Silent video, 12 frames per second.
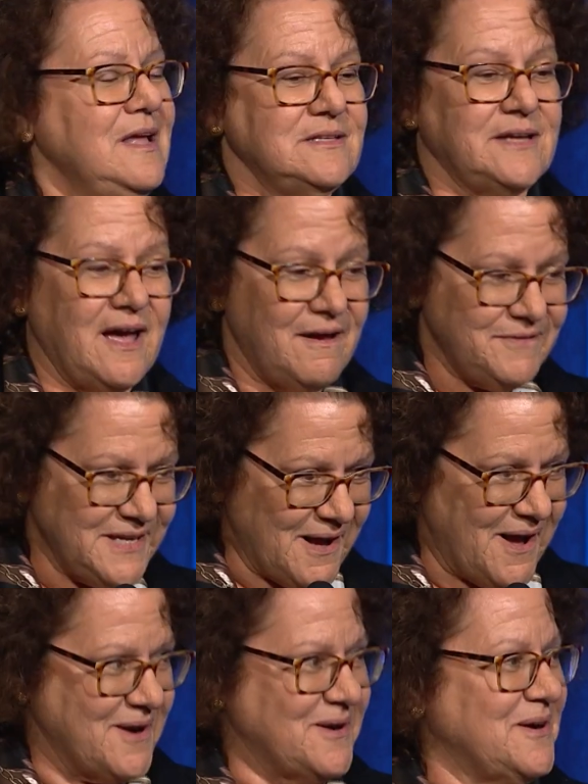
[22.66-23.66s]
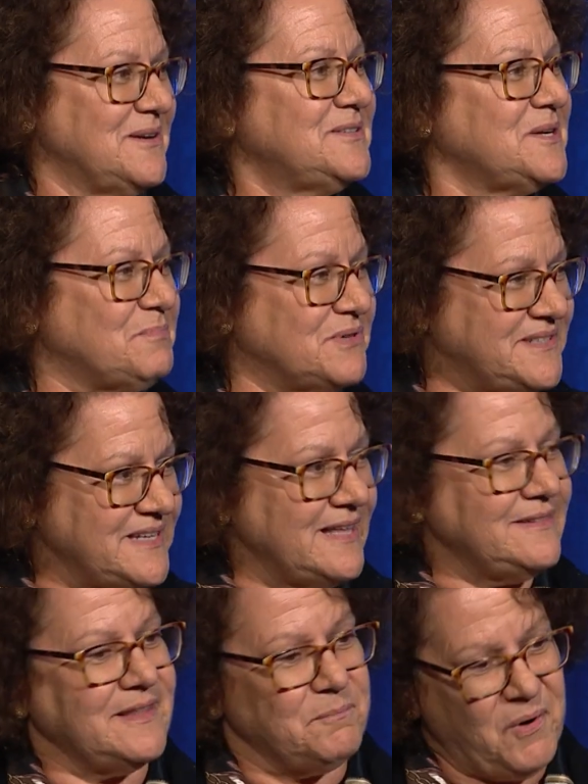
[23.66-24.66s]
to have the honor to
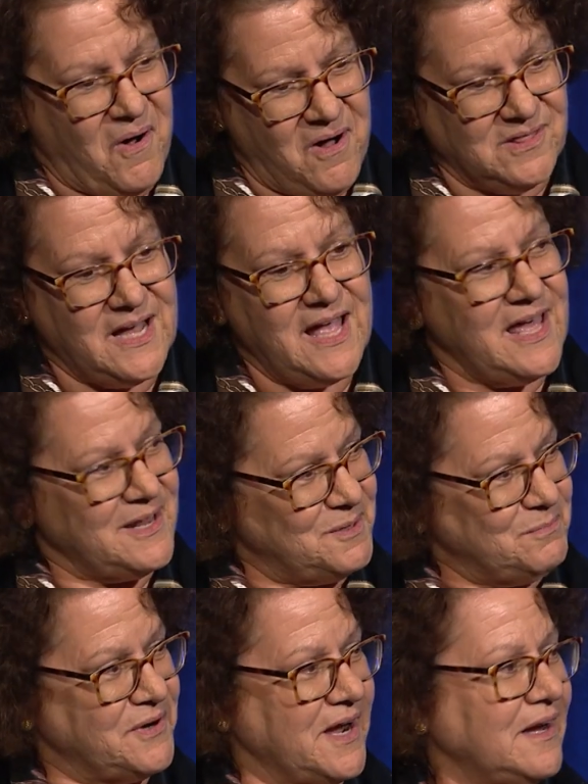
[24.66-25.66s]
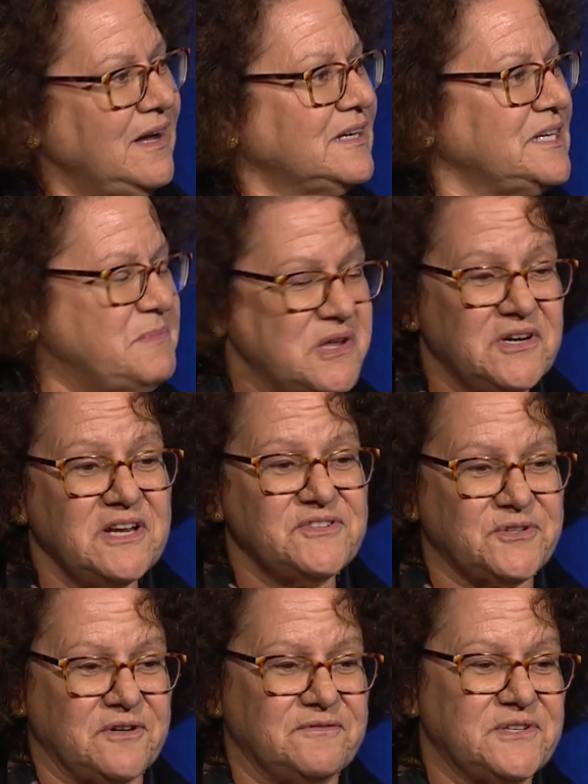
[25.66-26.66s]
present the Paula Ettelbrick Community
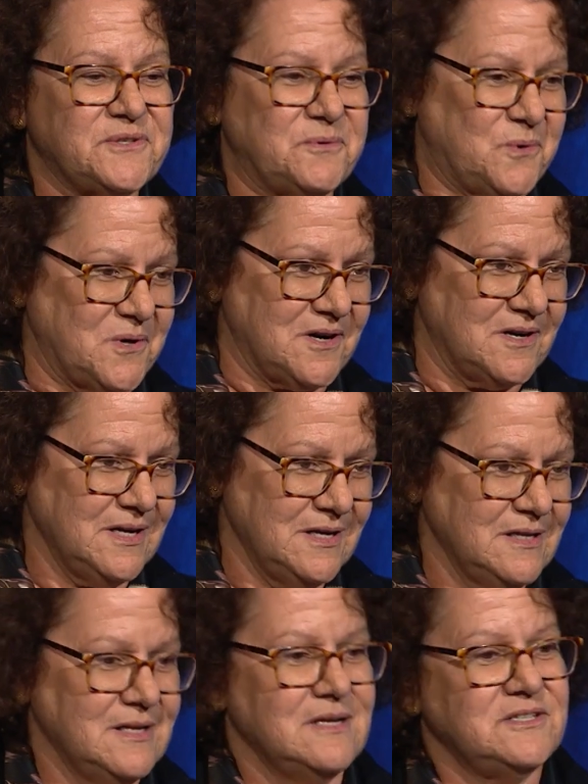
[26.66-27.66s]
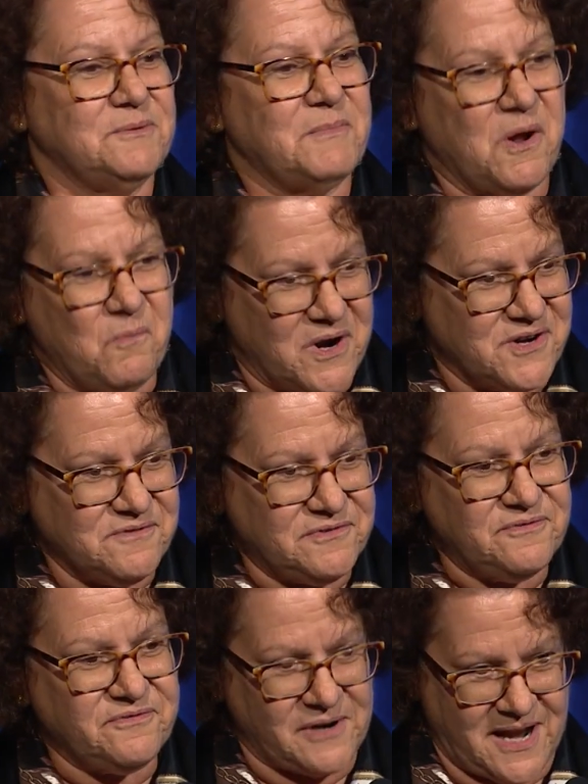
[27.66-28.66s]
Service Award to my wonderful
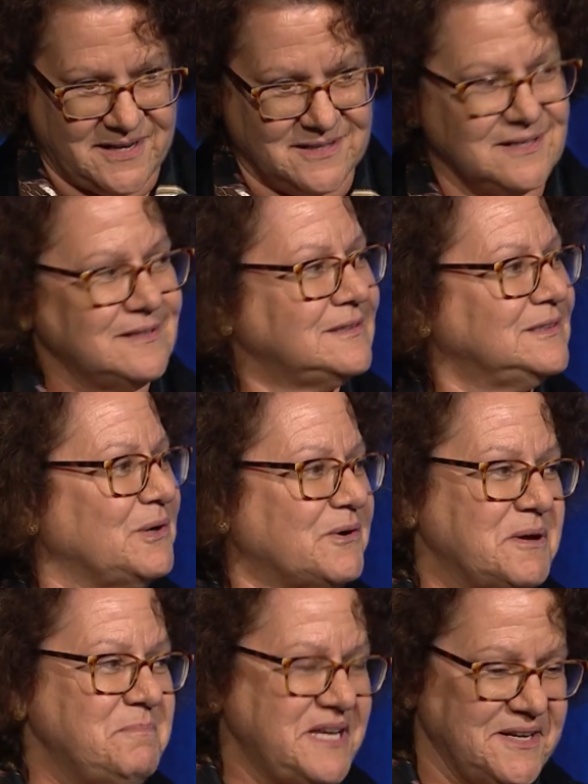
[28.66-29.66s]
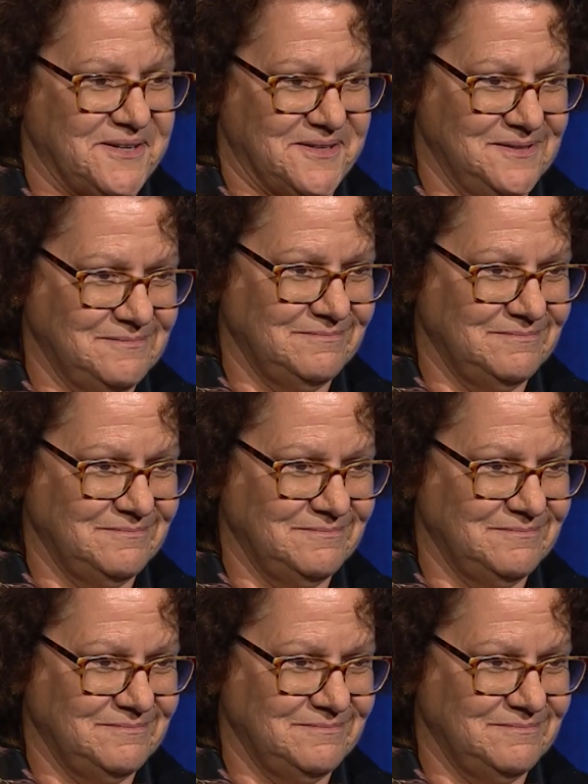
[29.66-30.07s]
friend, Laurie Peter.